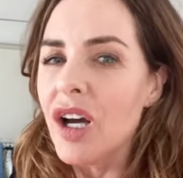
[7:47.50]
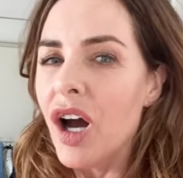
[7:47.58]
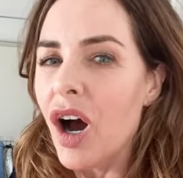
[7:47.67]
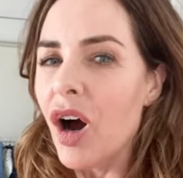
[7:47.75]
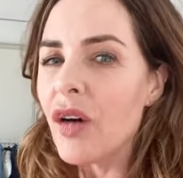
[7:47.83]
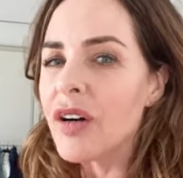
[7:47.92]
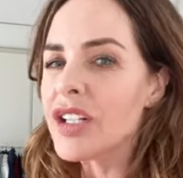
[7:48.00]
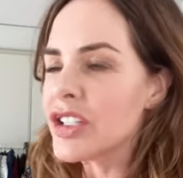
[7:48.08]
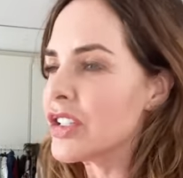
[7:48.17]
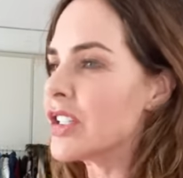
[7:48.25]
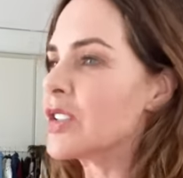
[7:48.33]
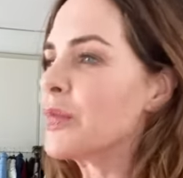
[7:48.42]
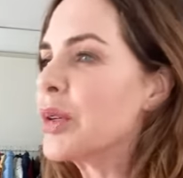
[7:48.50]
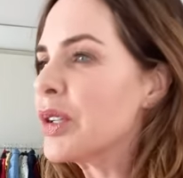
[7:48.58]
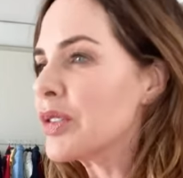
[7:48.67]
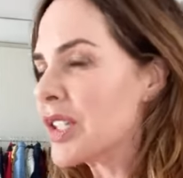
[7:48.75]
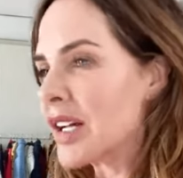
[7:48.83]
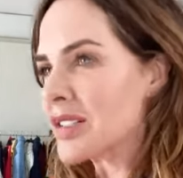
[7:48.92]
orange and this blue
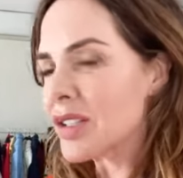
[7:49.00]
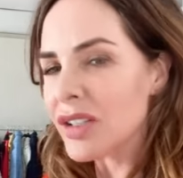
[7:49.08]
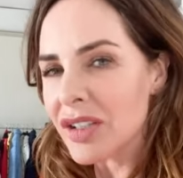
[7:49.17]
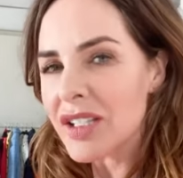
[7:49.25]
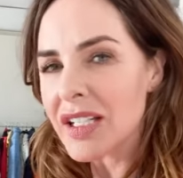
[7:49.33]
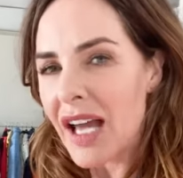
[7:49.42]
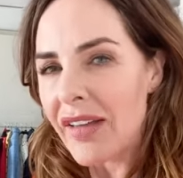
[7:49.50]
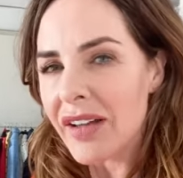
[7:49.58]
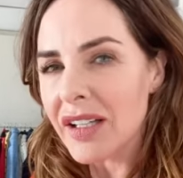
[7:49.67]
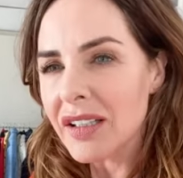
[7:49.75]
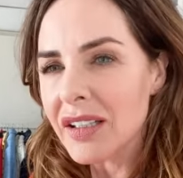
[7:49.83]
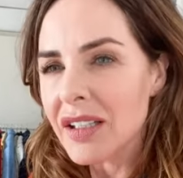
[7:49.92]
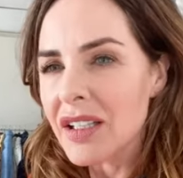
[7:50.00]
does look good together.